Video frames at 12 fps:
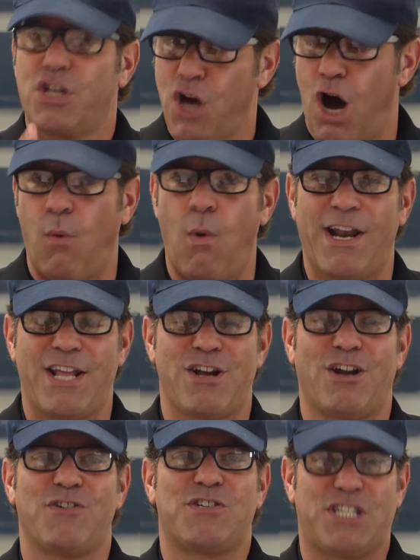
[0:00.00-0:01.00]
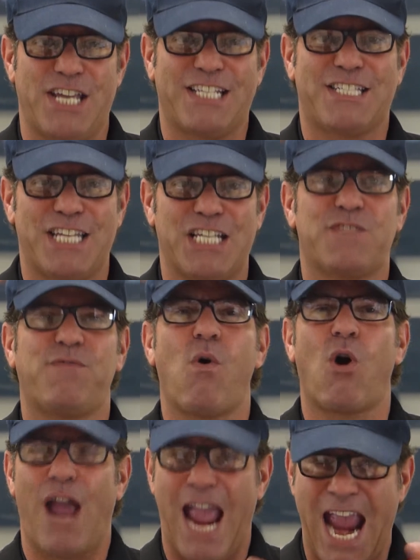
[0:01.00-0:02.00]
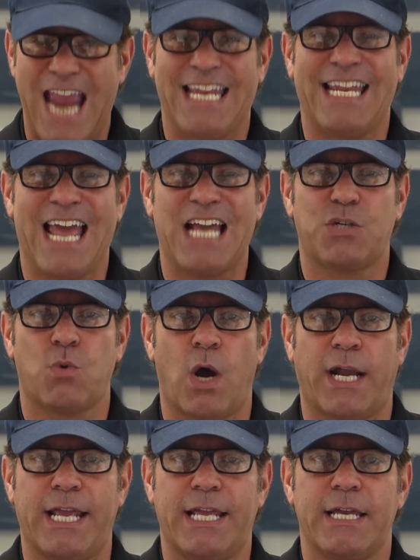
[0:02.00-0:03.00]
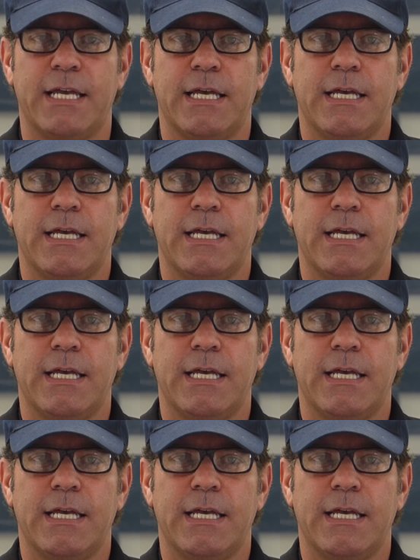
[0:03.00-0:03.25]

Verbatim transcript: call 1 800 664 8920